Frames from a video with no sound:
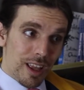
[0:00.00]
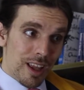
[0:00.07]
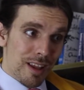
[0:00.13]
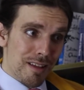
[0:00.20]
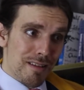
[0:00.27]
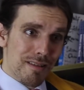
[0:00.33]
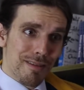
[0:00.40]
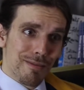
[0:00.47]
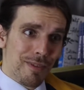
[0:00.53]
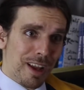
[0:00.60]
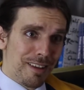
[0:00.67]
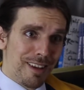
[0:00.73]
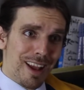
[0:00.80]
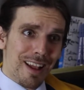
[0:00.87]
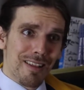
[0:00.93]
is
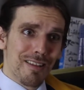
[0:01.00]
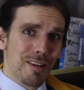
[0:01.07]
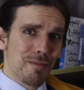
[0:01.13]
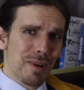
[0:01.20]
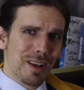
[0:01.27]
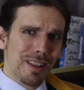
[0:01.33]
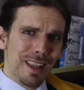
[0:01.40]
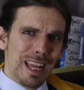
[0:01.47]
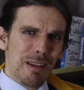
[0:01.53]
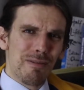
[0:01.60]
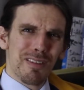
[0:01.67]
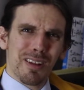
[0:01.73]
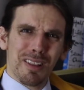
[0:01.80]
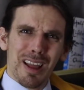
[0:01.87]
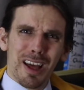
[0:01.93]
fantastic but
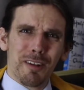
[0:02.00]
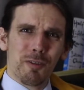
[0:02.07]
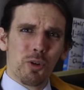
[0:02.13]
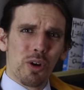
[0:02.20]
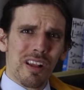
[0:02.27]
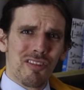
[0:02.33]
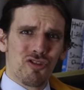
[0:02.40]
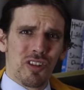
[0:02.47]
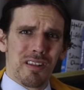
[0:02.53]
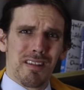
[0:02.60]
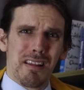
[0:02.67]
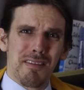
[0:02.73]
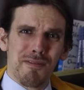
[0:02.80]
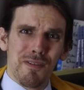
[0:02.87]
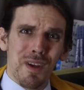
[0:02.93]
leaves a lot of questions.
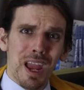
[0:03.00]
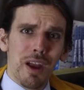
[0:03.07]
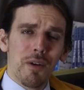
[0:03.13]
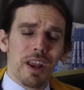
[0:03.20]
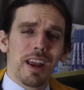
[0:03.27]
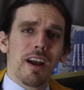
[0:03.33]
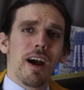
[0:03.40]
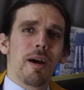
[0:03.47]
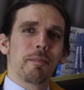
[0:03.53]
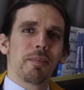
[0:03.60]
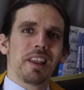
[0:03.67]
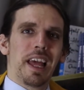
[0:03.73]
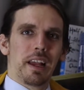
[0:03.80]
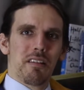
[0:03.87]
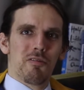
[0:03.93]
It's very
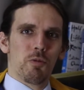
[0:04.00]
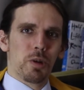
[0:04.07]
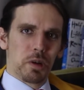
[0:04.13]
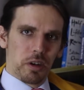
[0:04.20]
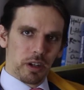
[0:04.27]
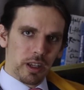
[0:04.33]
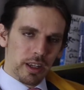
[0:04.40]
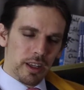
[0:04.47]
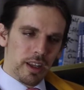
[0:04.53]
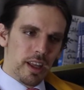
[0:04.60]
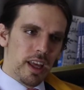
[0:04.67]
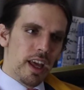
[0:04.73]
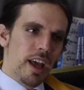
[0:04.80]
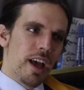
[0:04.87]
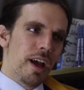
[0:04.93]
complex work.
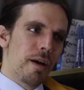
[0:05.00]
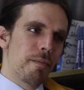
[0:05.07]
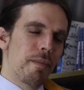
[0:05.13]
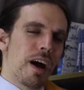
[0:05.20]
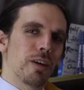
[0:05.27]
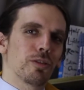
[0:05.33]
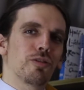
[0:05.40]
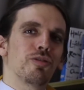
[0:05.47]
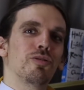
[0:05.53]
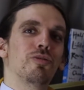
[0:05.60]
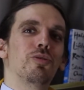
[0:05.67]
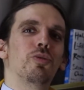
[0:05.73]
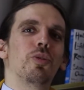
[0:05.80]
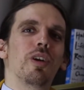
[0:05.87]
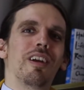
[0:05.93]

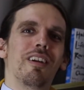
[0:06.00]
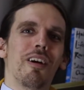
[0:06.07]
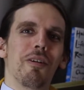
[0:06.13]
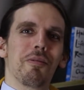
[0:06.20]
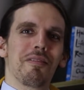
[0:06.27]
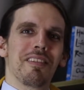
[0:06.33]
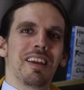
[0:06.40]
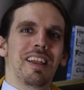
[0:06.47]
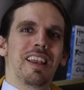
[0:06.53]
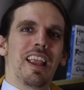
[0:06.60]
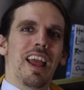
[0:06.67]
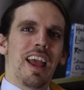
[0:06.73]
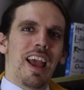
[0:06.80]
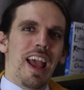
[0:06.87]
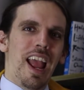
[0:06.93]
Baoshu goes
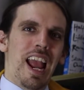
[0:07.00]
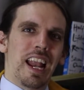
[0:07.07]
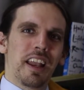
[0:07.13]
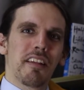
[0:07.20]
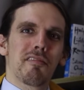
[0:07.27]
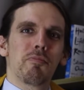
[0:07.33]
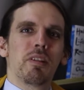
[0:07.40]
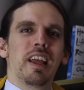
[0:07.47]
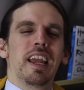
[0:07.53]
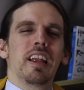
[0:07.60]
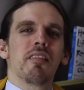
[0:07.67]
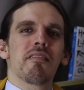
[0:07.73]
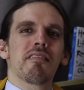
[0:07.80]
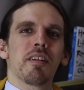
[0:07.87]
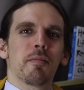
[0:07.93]
in and
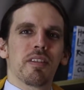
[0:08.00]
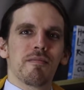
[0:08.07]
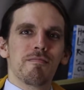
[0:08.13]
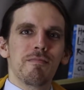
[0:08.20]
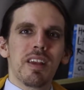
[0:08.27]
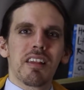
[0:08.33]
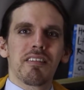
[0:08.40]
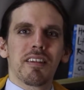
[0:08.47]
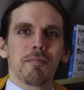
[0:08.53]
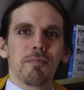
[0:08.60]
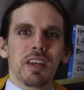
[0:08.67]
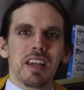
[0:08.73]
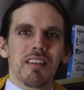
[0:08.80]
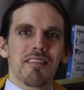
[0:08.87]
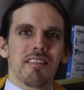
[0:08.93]
explains some of the missing
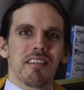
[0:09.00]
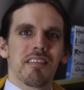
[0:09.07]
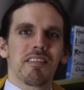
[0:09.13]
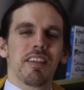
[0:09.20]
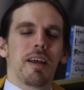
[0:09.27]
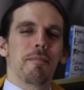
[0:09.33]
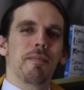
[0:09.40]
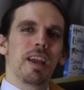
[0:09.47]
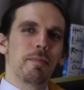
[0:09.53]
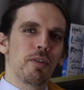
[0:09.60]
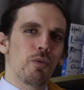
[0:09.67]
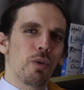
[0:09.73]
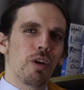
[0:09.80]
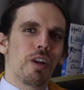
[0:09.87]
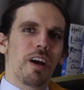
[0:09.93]
pieces that
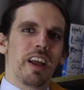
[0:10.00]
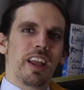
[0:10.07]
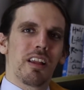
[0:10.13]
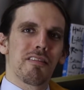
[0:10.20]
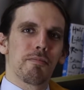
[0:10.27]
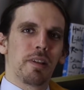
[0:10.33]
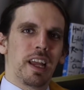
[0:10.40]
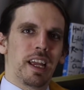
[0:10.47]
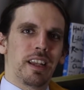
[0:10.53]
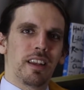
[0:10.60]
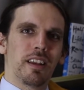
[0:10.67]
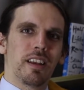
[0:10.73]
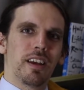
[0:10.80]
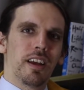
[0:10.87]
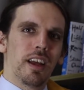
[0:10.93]
maybe were not
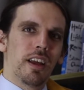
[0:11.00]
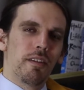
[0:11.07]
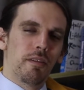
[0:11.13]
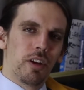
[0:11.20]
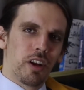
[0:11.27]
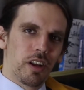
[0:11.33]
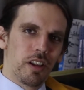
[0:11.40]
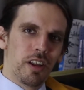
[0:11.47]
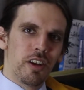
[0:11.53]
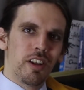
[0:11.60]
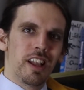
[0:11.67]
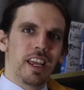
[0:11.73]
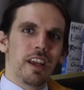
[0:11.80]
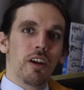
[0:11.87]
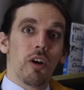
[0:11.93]
explained very
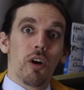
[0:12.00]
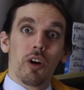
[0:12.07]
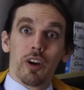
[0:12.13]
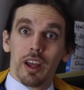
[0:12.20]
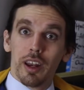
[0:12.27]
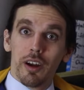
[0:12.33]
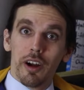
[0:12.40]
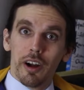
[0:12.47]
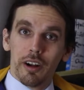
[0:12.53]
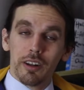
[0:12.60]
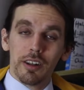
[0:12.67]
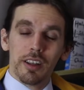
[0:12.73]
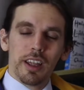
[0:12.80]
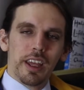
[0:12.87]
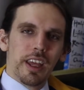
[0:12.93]
clearly or at all,
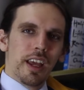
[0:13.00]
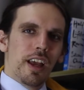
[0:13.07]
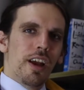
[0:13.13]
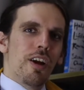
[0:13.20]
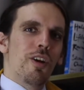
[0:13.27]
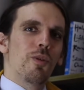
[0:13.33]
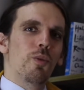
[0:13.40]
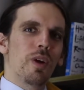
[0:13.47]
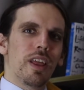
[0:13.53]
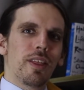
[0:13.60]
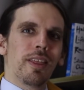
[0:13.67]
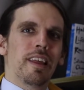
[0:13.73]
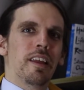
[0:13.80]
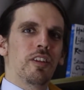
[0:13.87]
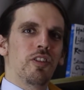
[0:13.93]

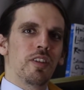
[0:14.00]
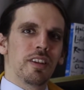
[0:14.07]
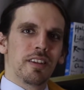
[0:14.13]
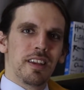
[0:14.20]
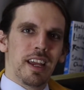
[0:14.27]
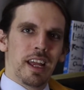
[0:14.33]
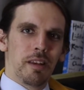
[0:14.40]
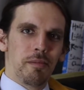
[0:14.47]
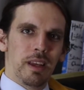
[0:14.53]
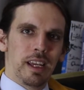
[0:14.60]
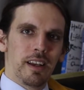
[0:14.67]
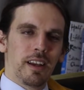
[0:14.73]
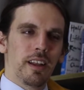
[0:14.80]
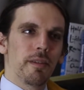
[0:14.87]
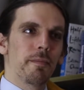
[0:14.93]
with Yun
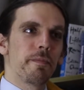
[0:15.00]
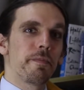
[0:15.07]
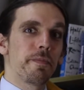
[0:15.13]
Tianming